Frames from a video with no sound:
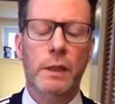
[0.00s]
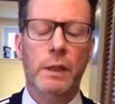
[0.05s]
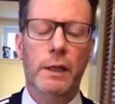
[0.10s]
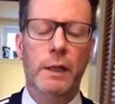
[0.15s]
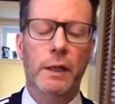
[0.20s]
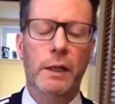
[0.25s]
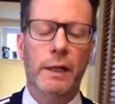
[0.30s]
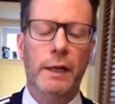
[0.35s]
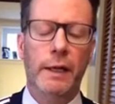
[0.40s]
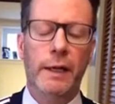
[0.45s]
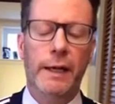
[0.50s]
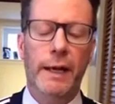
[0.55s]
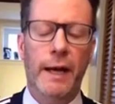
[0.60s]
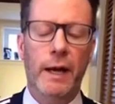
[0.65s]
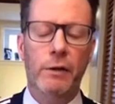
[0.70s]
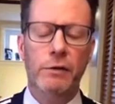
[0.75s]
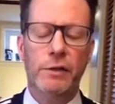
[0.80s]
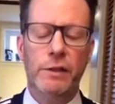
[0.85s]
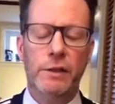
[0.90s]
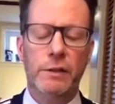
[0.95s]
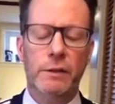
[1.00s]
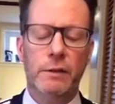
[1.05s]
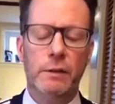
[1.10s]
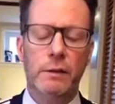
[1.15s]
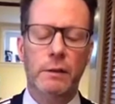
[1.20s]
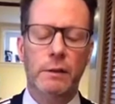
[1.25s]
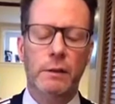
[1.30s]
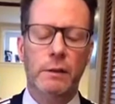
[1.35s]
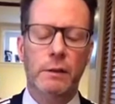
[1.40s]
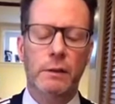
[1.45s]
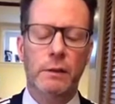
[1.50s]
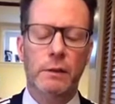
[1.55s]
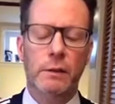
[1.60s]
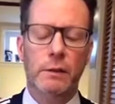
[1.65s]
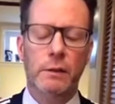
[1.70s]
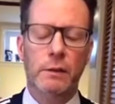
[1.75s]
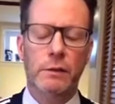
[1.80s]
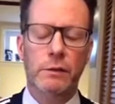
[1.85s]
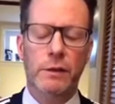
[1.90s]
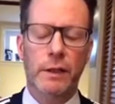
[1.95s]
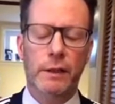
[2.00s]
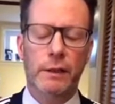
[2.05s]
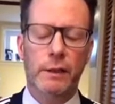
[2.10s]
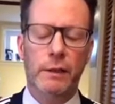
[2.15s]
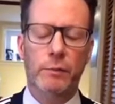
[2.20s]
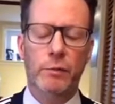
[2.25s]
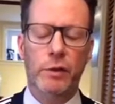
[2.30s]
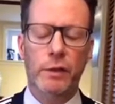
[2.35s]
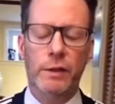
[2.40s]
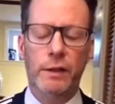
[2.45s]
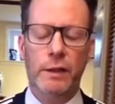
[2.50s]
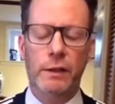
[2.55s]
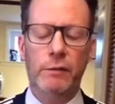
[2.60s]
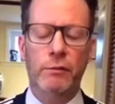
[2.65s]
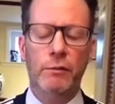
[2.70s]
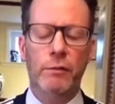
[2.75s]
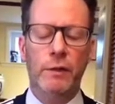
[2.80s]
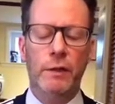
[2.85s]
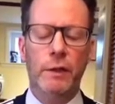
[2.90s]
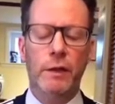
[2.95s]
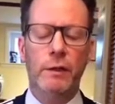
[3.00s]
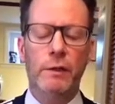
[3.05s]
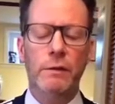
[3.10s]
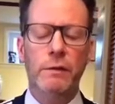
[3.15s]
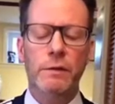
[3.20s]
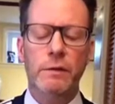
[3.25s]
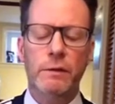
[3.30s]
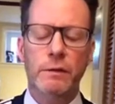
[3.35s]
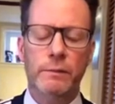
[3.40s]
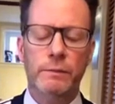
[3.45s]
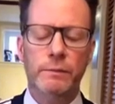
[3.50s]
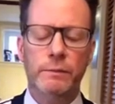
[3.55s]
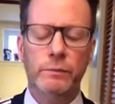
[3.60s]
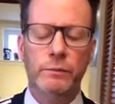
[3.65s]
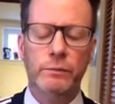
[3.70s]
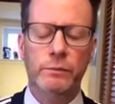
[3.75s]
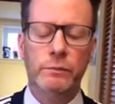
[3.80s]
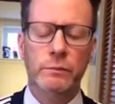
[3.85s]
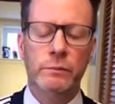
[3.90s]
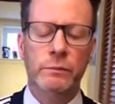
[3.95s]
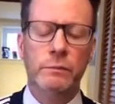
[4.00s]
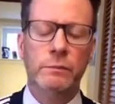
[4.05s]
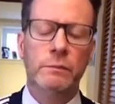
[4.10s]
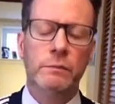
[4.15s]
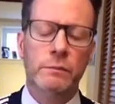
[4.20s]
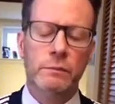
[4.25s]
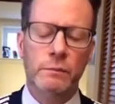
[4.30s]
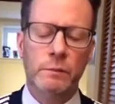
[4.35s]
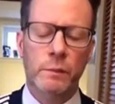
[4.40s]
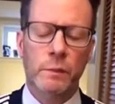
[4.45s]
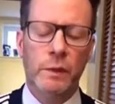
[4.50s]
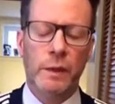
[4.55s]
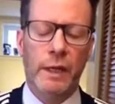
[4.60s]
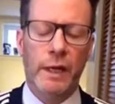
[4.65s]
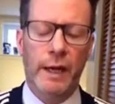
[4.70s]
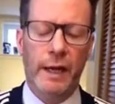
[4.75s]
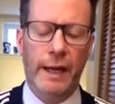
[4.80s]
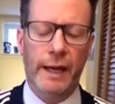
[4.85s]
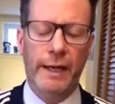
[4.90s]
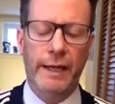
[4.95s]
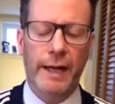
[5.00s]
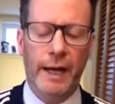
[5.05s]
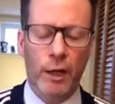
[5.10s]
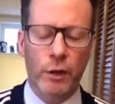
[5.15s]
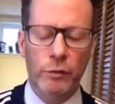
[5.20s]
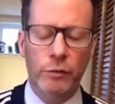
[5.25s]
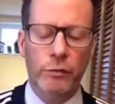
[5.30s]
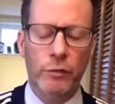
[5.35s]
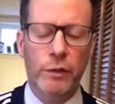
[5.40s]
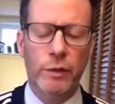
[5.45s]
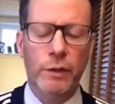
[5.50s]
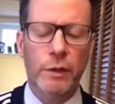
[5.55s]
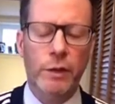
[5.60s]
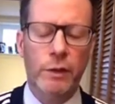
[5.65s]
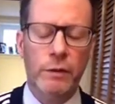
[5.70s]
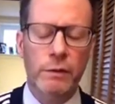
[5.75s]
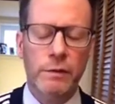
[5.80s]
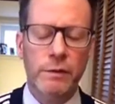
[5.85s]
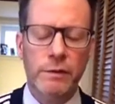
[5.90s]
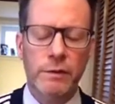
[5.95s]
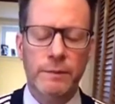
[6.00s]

And now just gently breathe in through the nose and out through the nose.